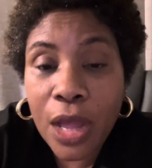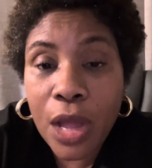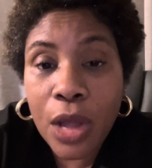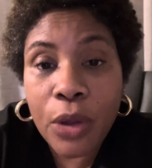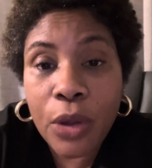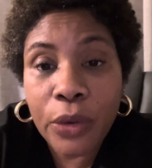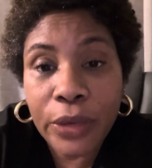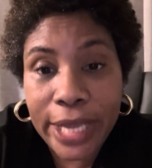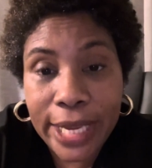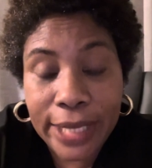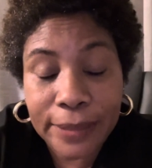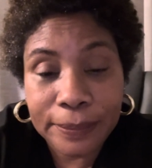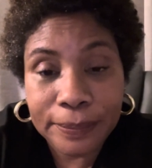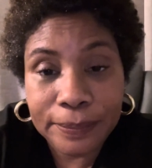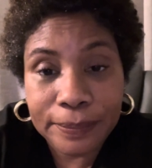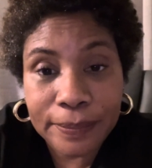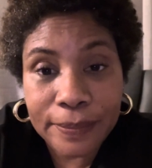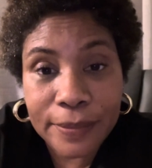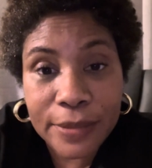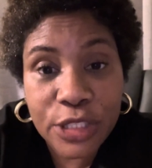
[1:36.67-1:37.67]
Okay,
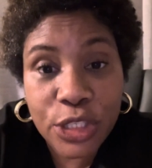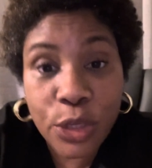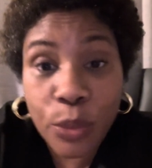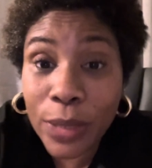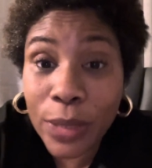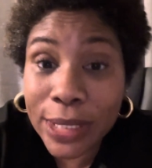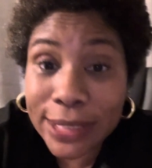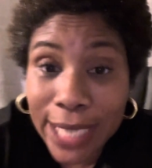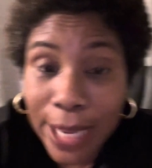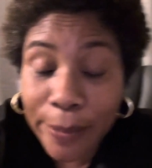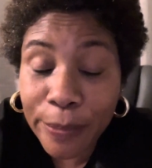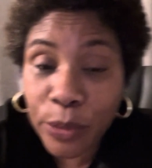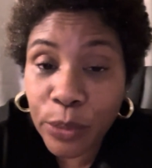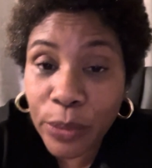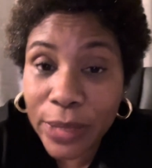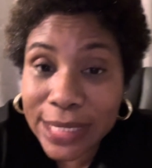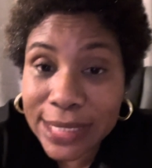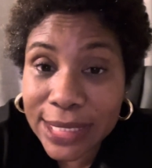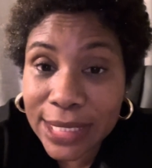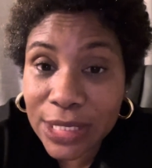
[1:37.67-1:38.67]
so what type of
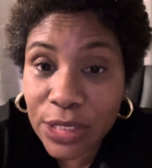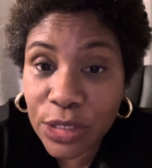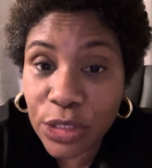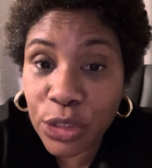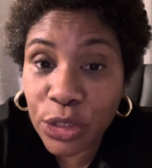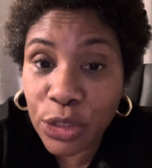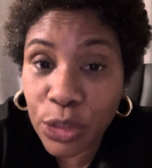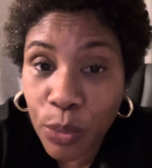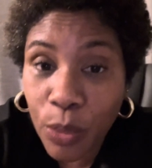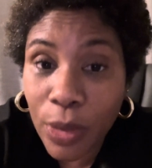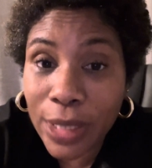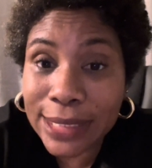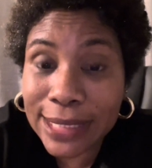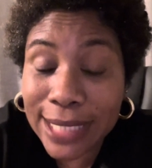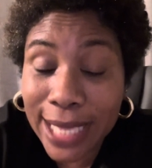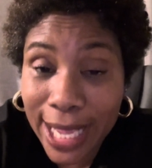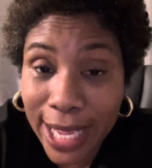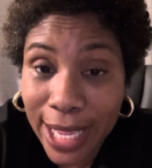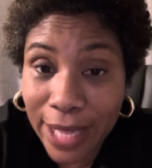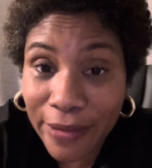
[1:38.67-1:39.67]
residents do you want to
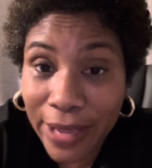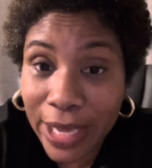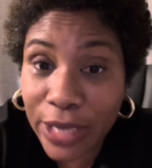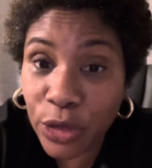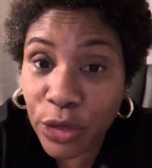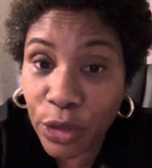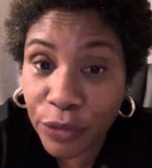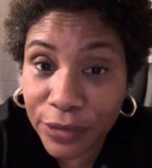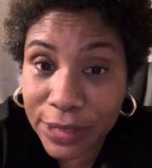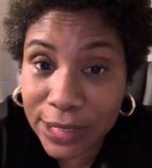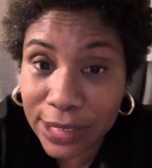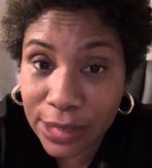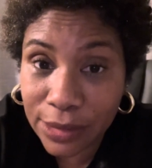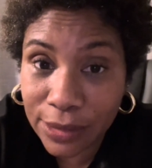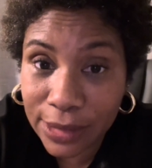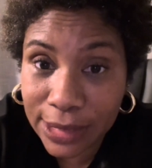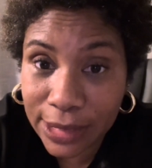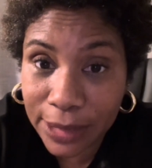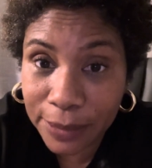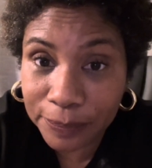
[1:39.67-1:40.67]
have at your
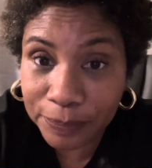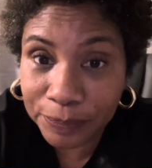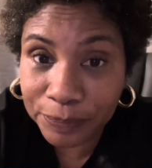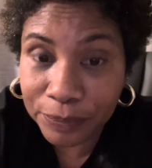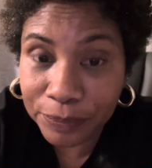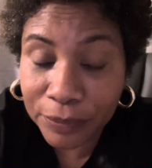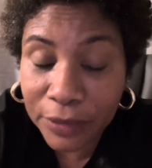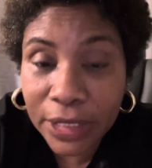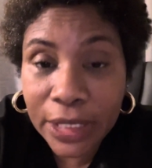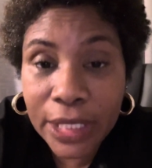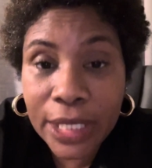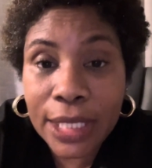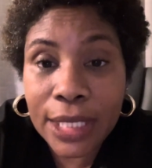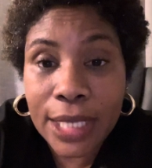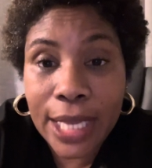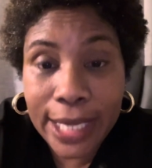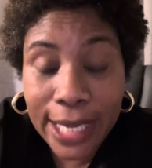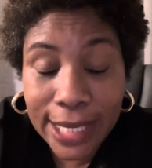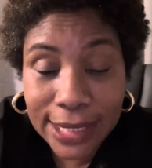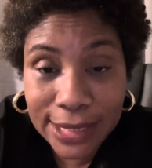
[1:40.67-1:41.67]
facility?
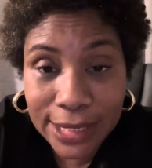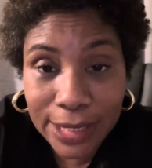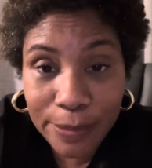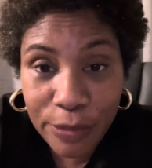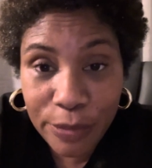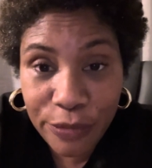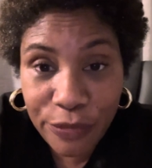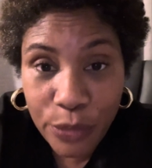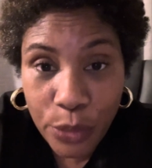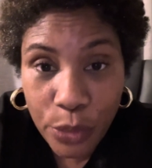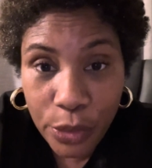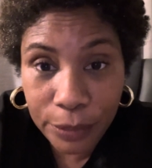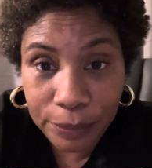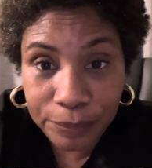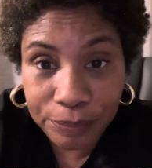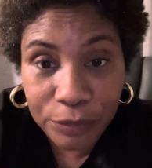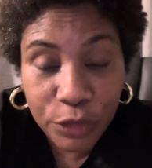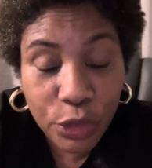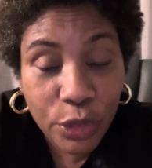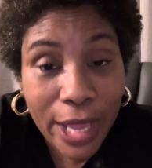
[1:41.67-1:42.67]
Like I said before,
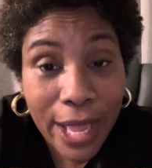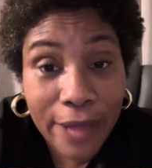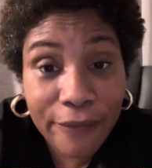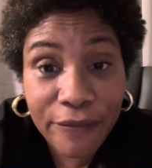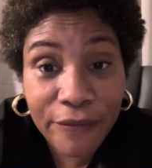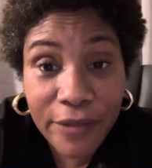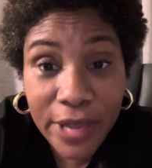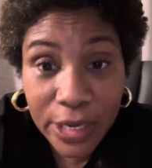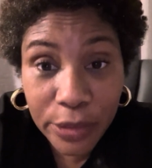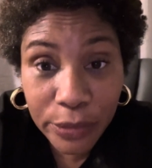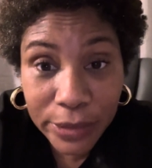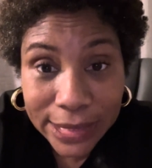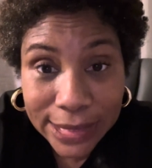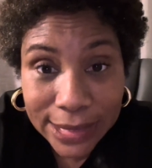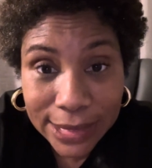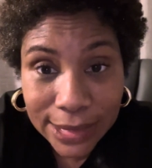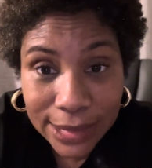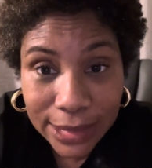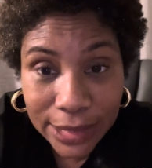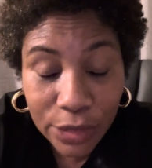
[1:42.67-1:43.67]
you can have
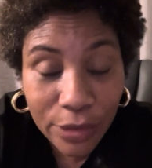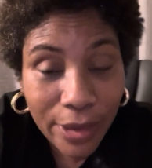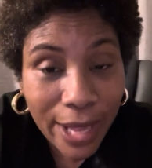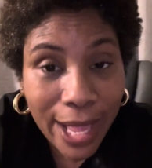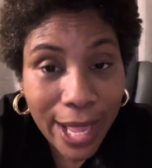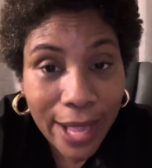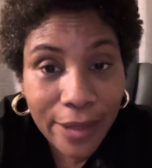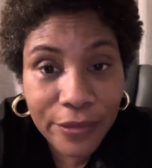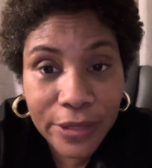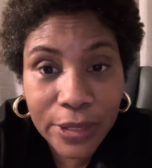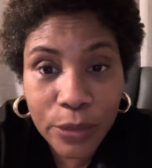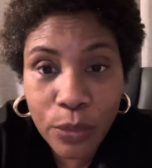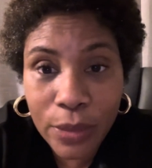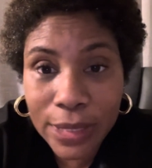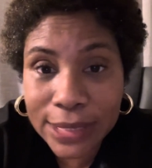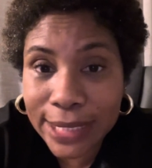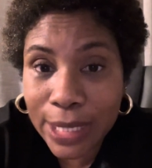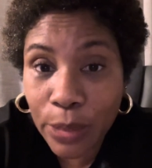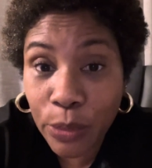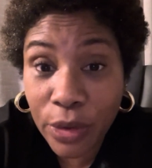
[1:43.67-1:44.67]
veterans, you can have the
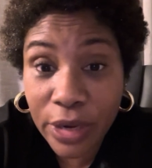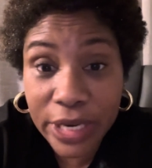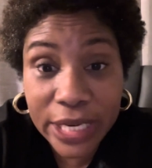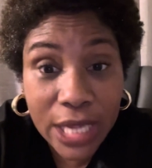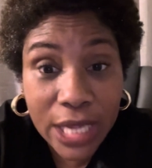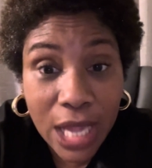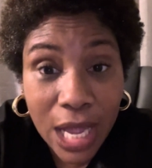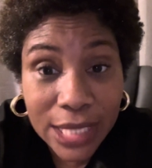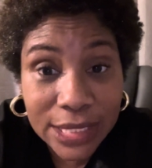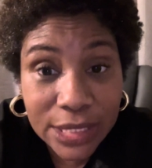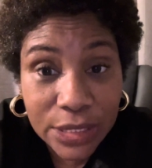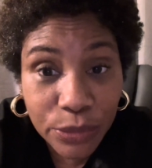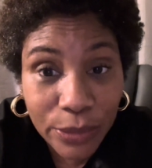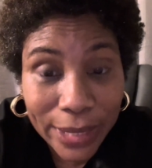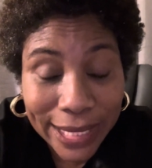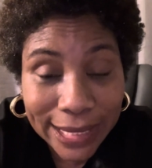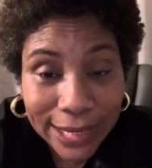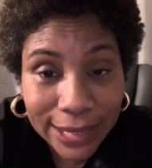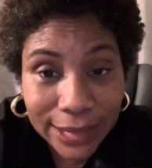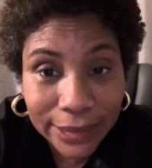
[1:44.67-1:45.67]
ones that were
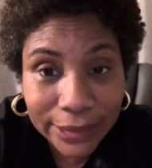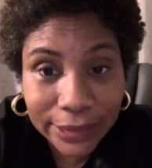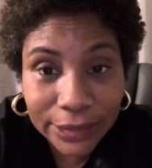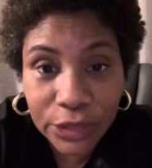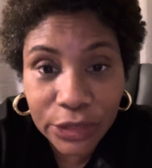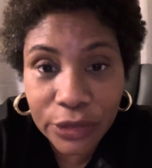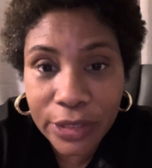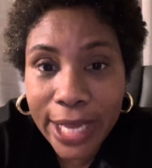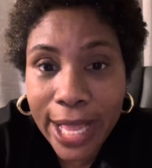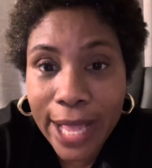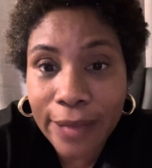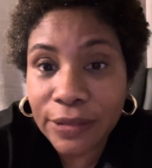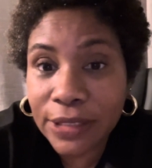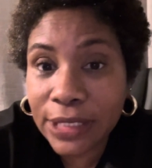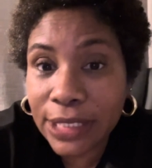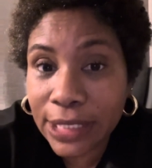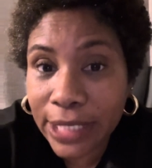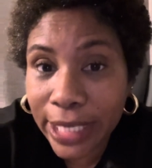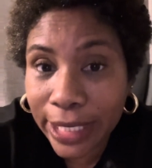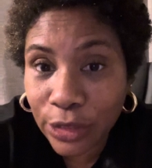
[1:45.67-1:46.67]
incarcerated, you can have
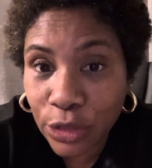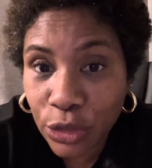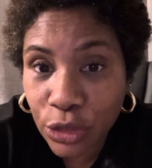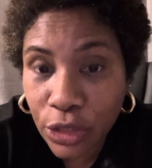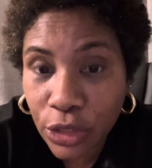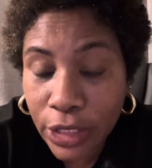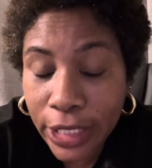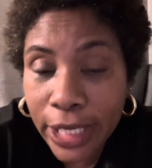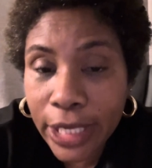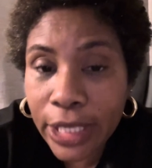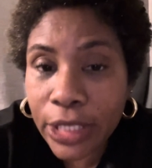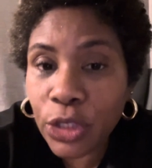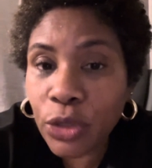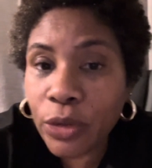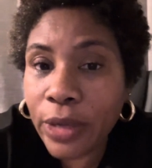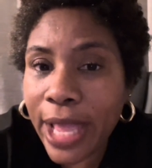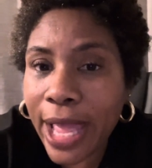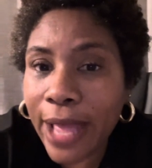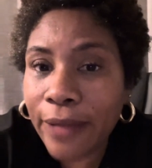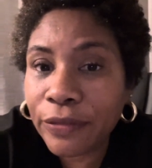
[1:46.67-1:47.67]
teenagers, you
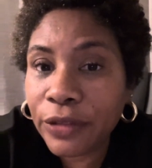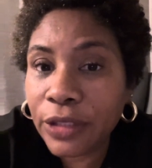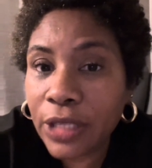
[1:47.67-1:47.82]
can have